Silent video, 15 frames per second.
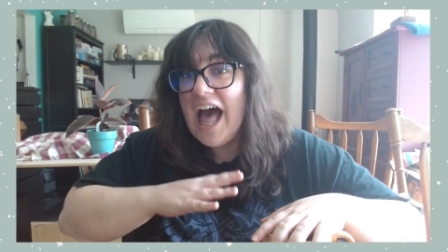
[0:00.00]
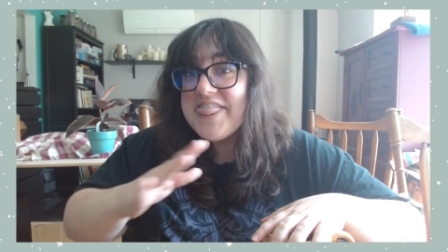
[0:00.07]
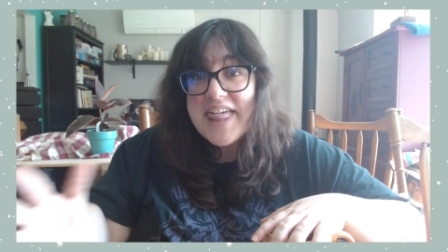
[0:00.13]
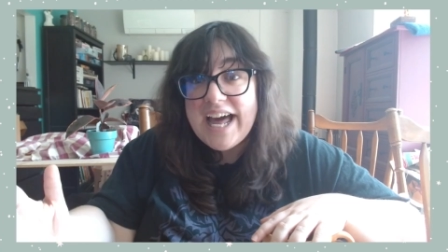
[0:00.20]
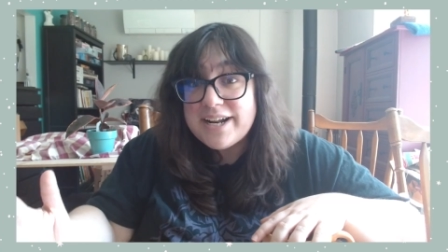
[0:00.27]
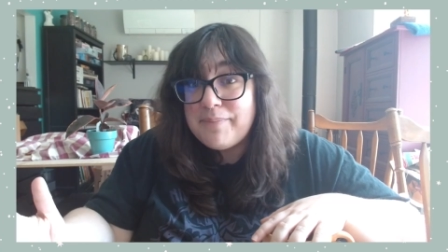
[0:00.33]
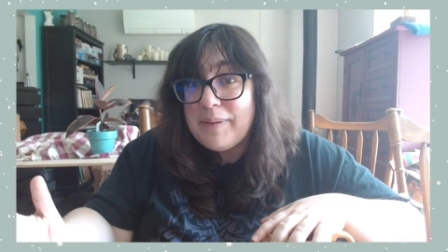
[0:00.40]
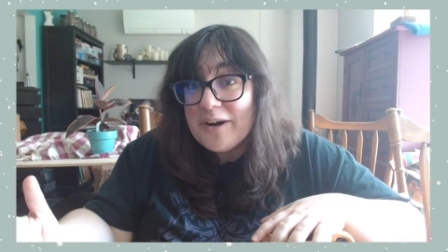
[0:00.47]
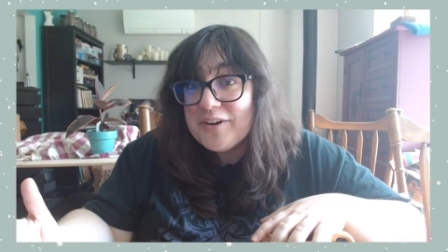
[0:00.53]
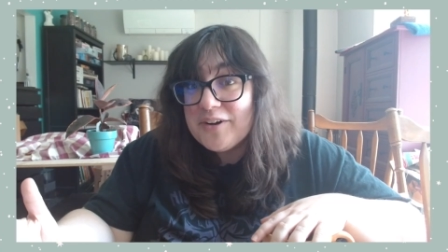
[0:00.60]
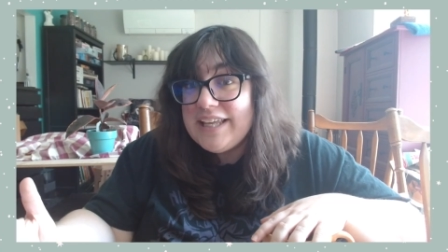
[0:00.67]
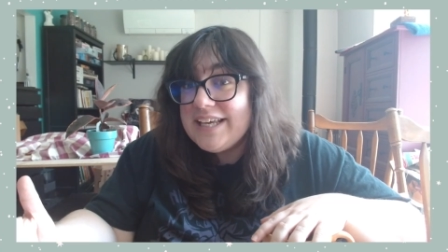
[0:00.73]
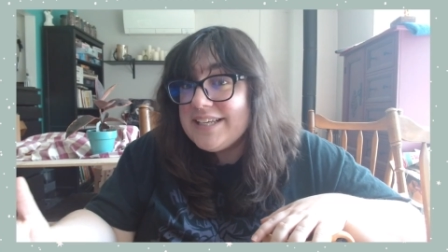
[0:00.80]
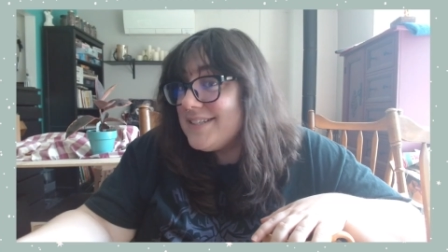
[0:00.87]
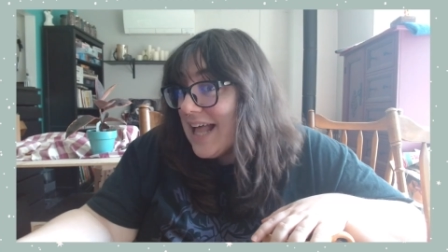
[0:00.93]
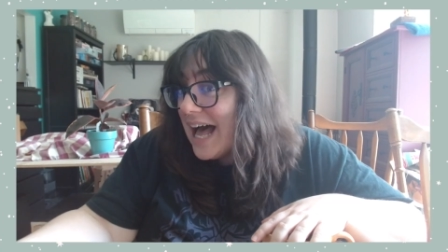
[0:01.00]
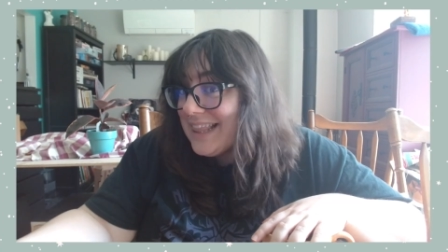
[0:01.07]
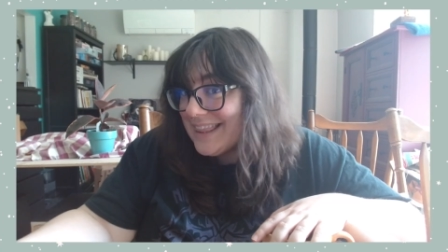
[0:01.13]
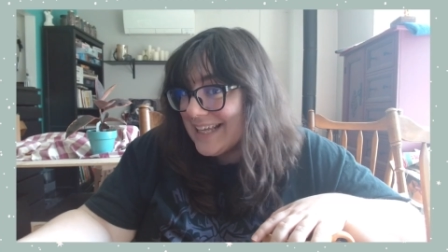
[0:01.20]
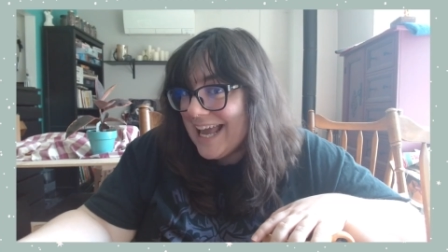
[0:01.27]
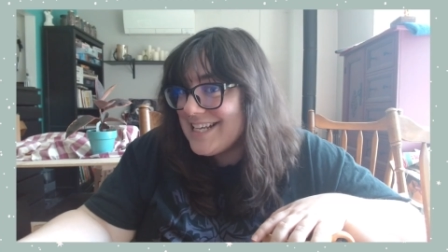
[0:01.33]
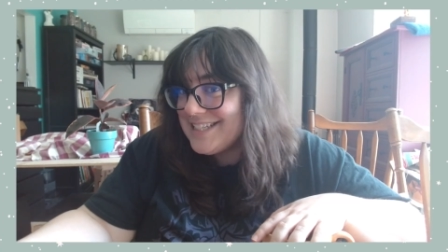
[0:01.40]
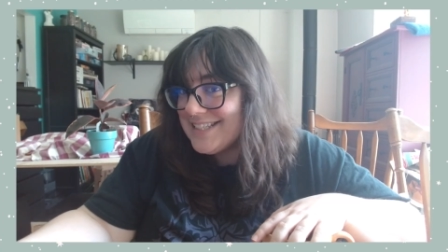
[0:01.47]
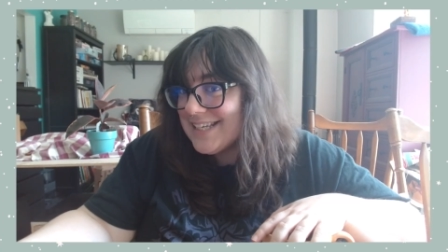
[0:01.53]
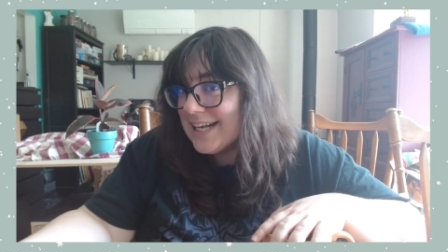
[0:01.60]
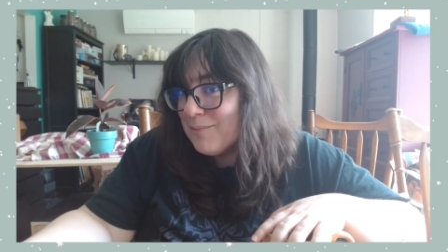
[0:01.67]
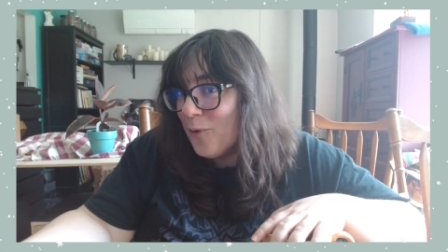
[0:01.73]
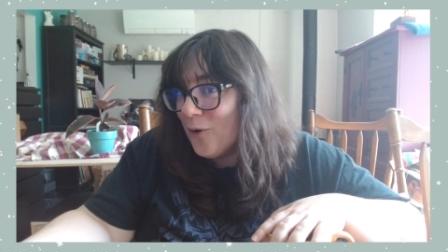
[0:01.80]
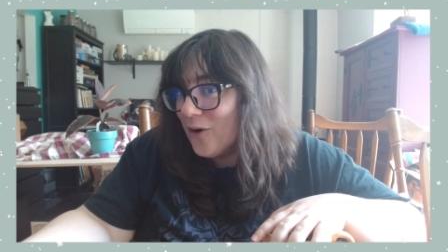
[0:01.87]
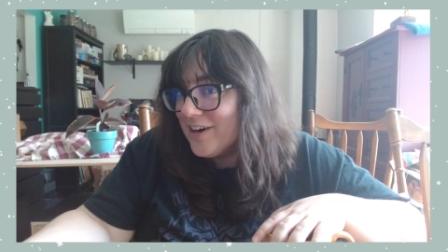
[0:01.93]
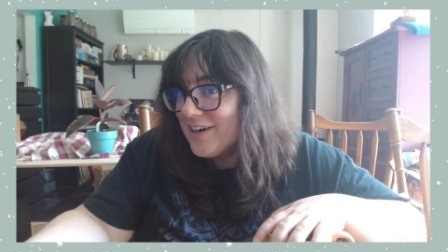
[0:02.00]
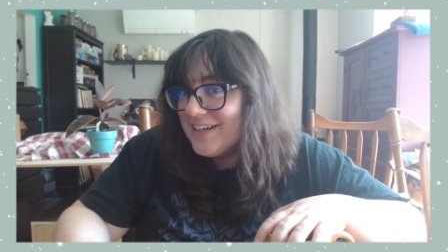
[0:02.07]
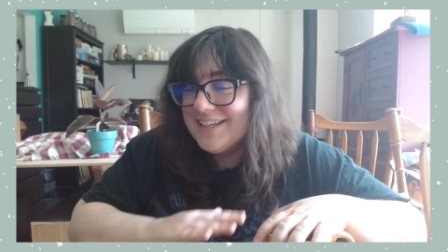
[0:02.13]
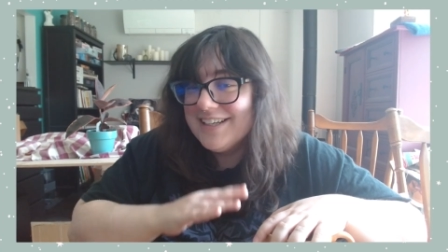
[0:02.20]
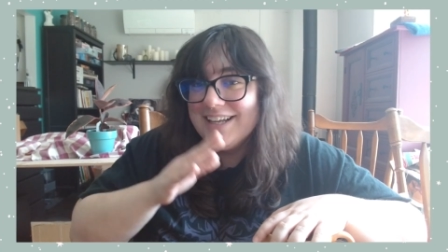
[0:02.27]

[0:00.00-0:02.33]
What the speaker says: That apparently is not the case anymore.